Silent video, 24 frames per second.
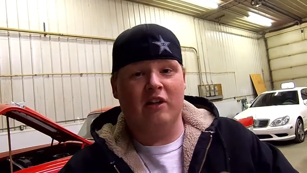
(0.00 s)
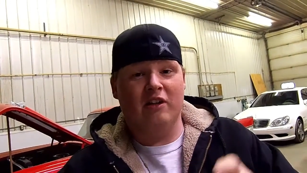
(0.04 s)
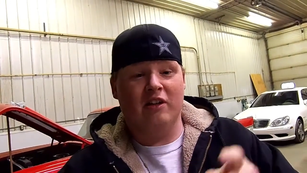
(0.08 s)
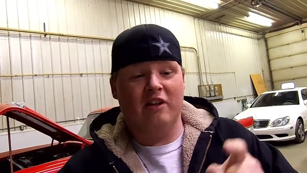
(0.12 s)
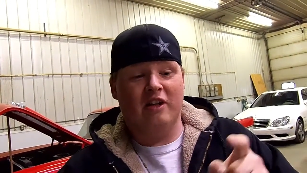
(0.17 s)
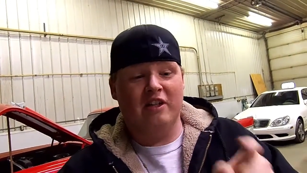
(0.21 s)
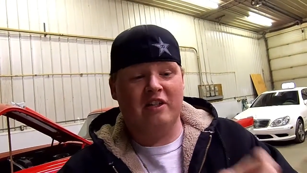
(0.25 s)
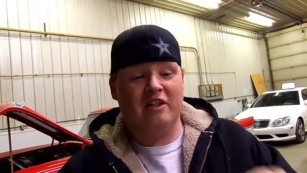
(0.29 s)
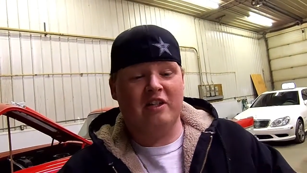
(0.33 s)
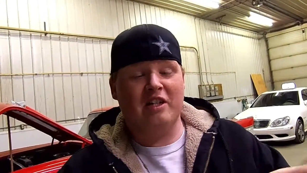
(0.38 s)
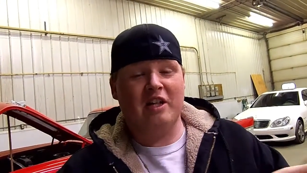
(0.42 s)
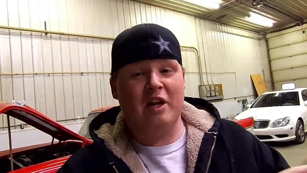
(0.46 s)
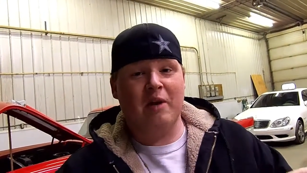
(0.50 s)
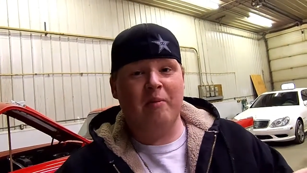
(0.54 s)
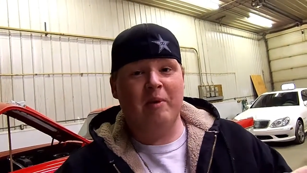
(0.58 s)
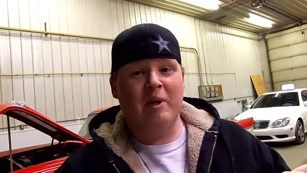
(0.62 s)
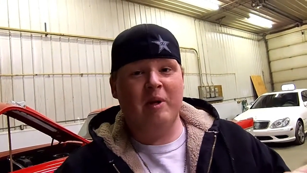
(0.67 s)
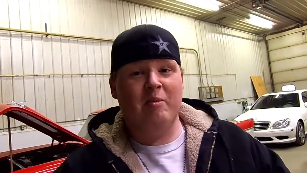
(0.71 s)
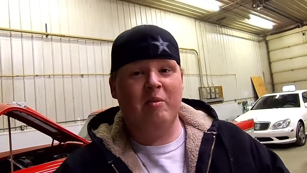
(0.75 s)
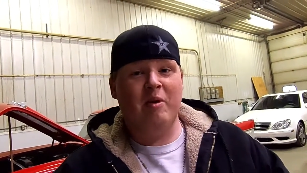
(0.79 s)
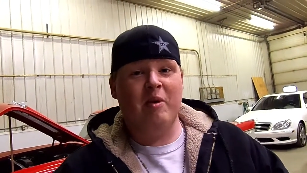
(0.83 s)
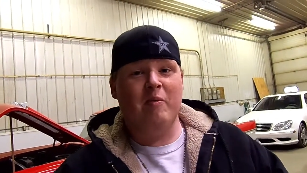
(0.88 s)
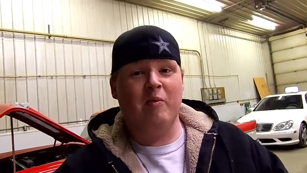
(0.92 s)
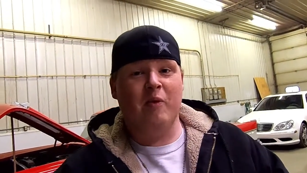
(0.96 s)
this is how many
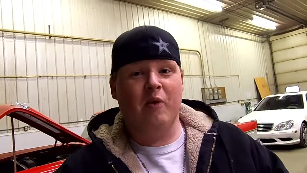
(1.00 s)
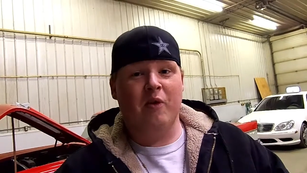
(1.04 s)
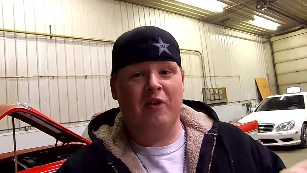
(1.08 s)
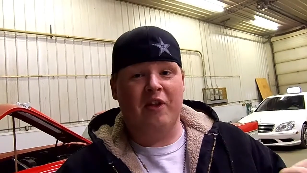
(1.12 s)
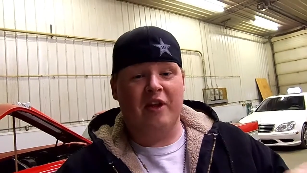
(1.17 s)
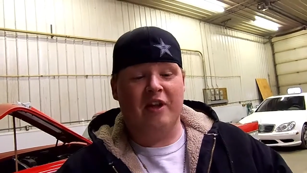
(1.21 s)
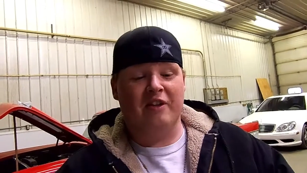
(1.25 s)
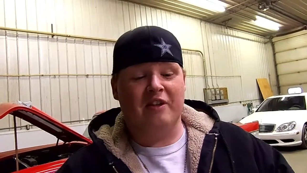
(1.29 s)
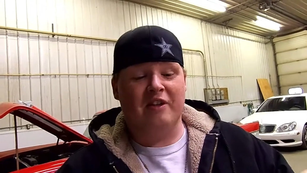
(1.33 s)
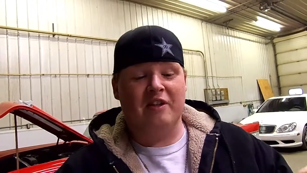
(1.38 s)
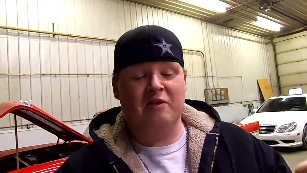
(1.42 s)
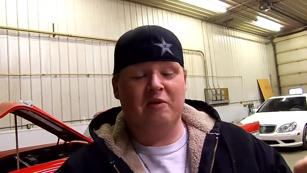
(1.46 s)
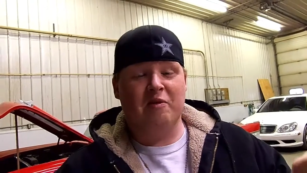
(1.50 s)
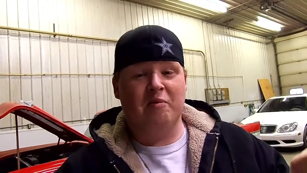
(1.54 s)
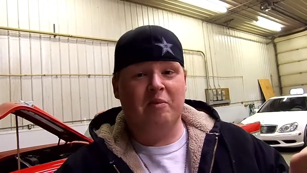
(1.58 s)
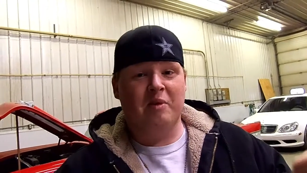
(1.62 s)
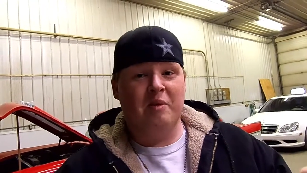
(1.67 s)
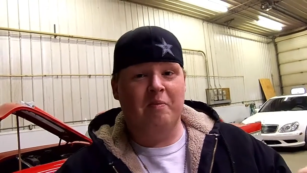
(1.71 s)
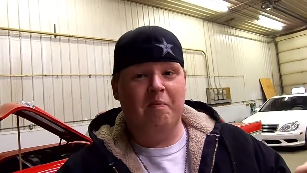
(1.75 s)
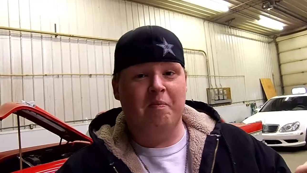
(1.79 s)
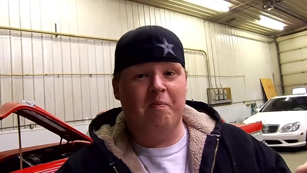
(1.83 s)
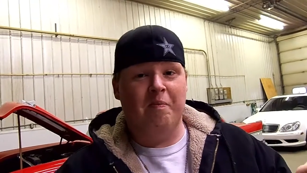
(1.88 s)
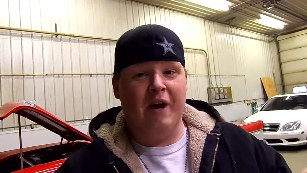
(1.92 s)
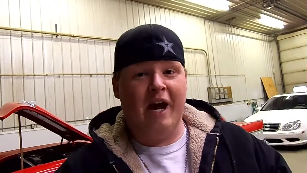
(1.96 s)
people think this would be
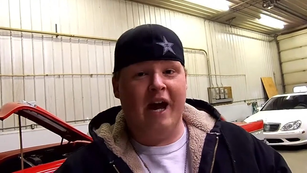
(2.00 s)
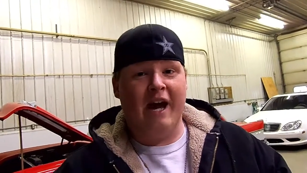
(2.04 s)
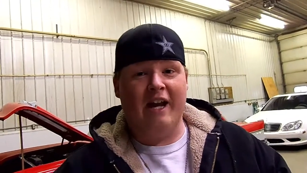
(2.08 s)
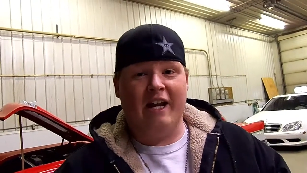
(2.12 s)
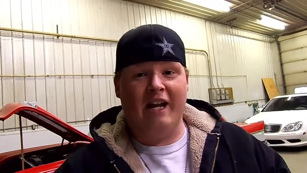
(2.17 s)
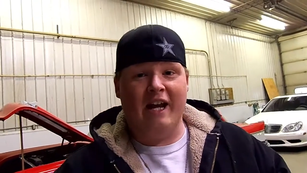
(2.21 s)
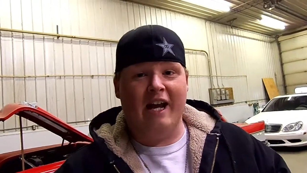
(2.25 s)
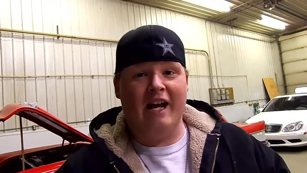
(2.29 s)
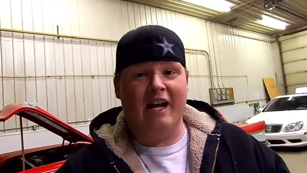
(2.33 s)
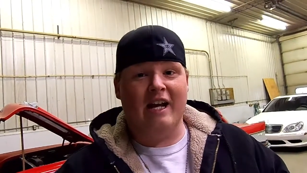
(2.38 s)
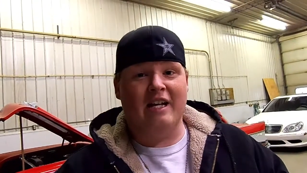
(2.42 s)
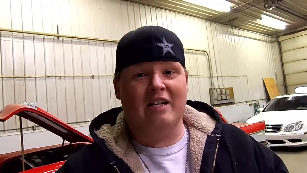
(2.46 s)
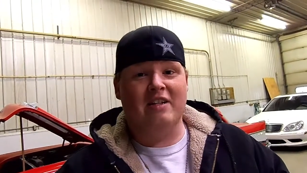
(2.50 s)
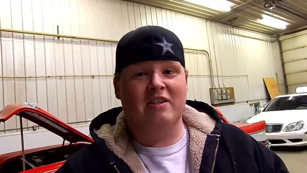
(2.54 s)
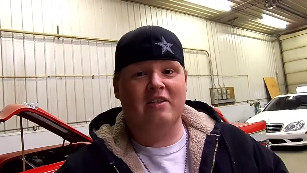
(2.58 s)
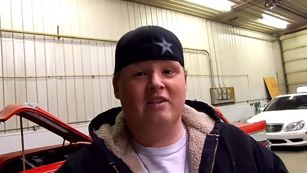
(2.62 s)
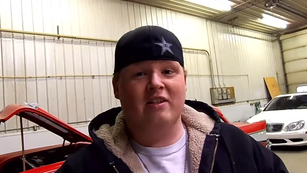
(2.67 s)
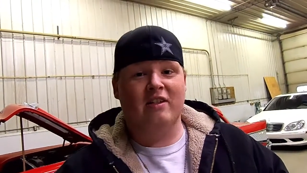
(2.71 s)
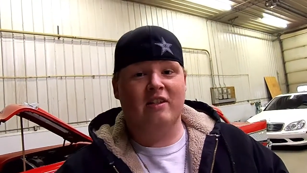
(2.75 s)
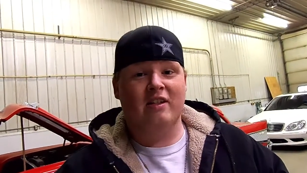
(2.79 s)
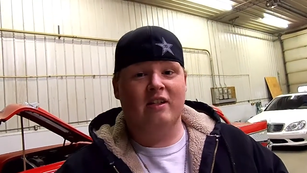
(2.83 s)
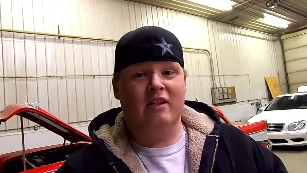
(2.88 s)
badass,